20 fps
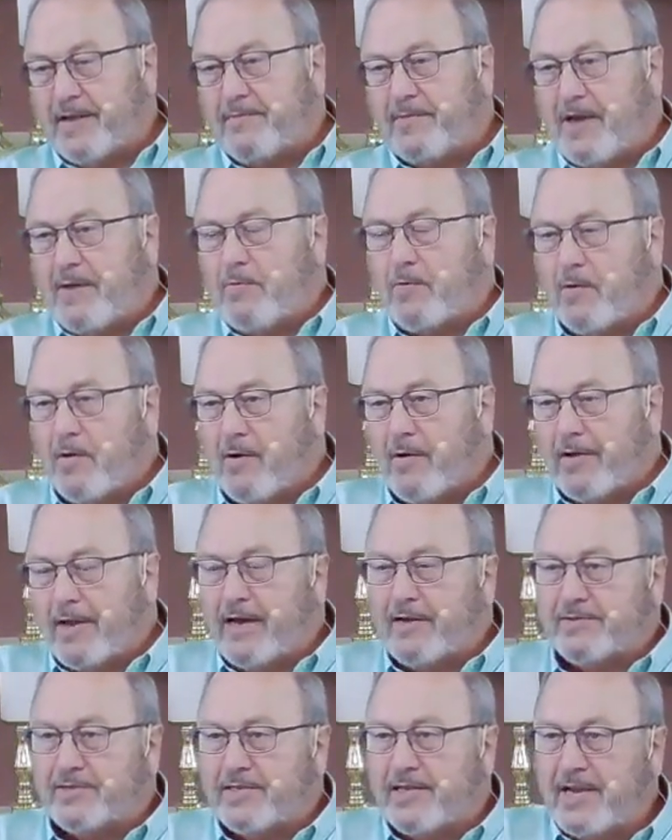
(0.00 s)
they were all
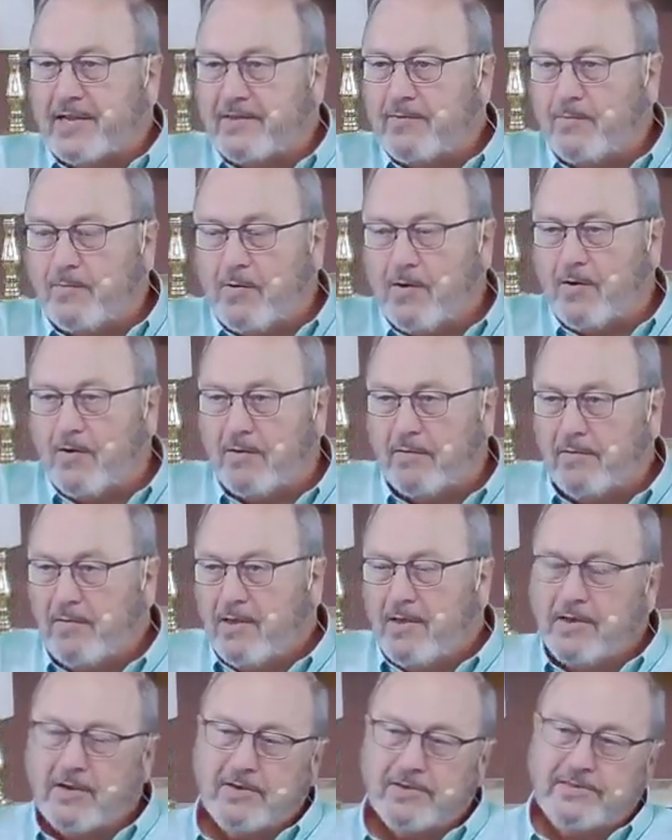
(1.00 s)
outside the wall
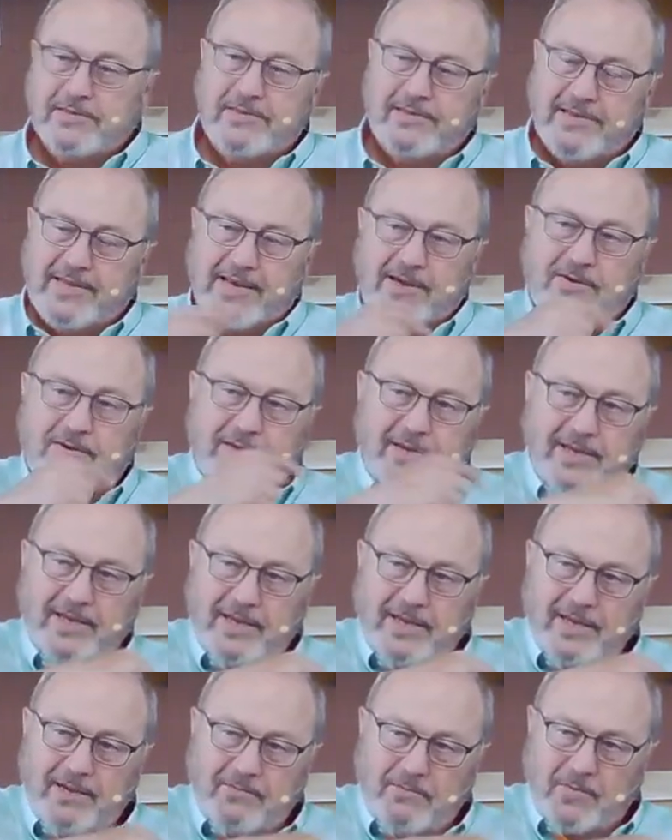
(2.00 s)
because they couldn't get
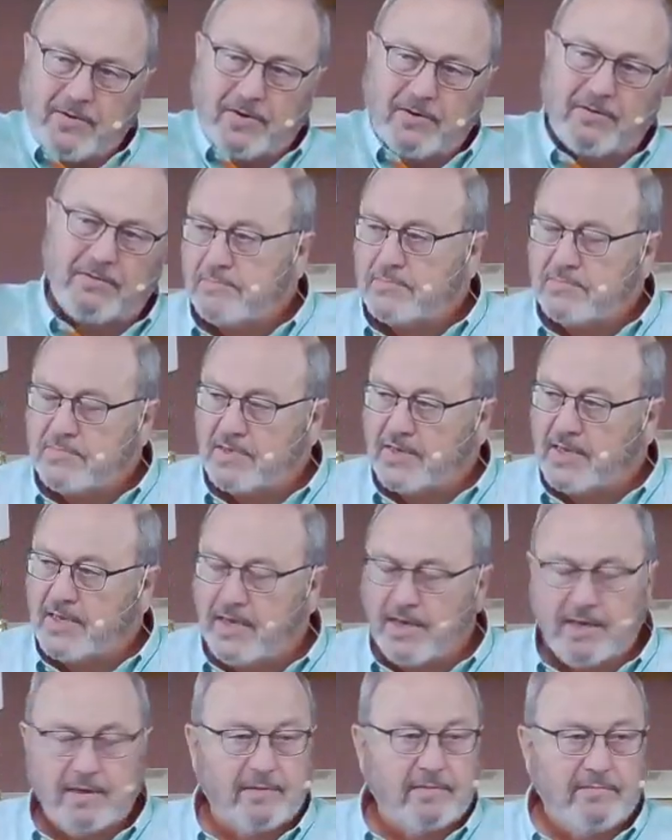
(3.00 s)
in where the
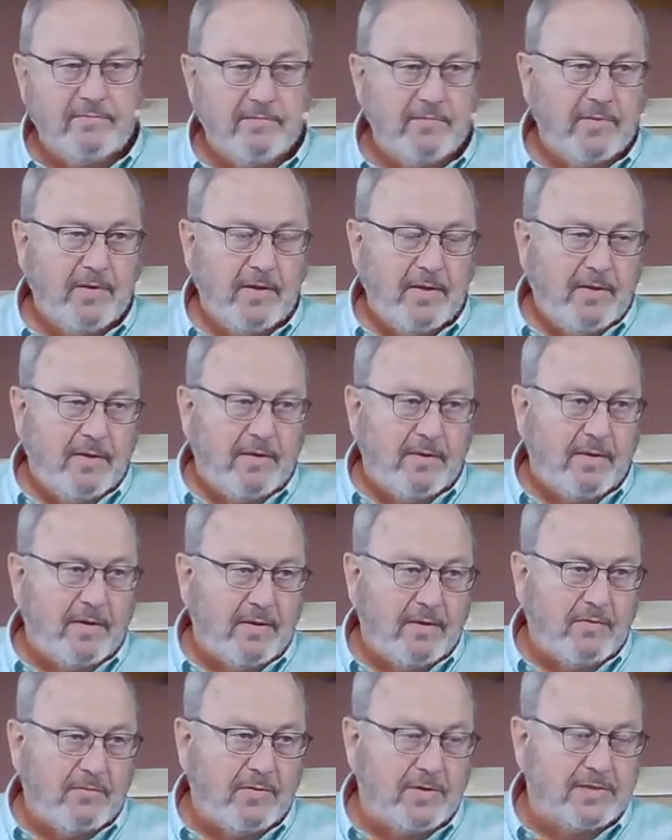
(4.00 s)
king
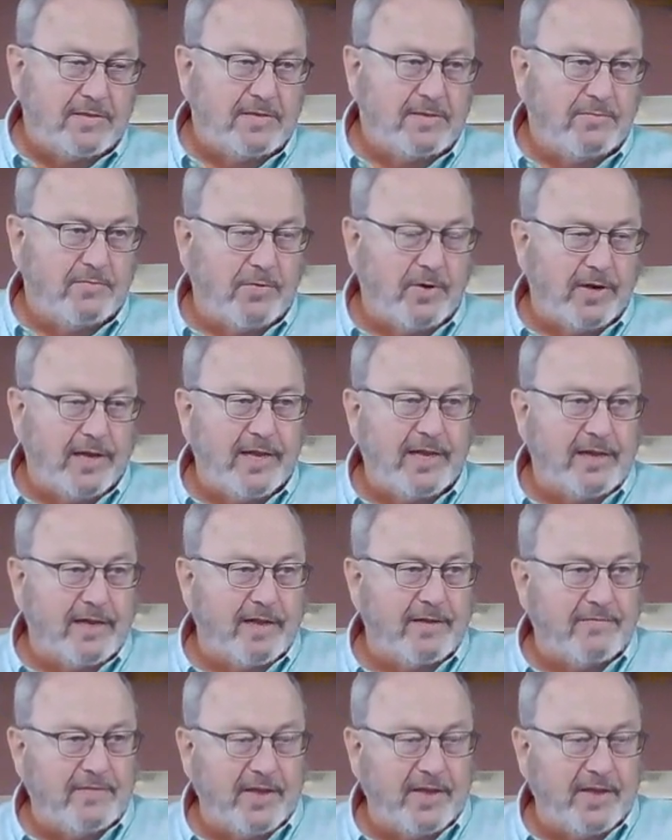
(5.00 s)
was, where he lived.